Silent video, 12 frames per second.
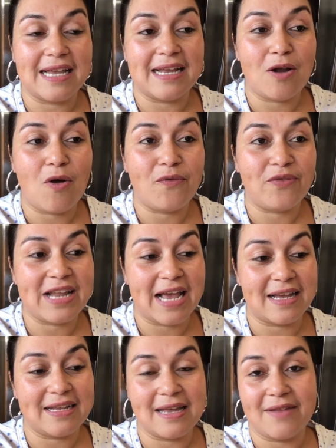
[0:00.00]
and hopefully I
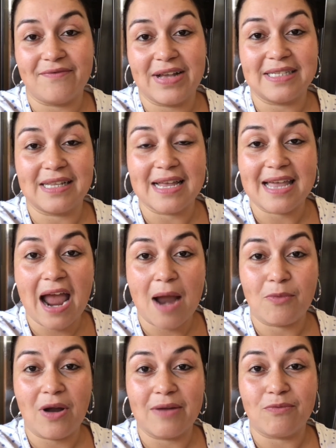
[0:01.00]
can invest in a
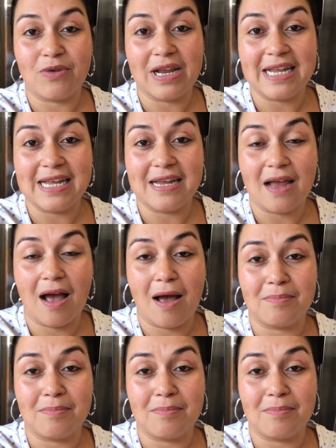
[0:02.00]
camera and really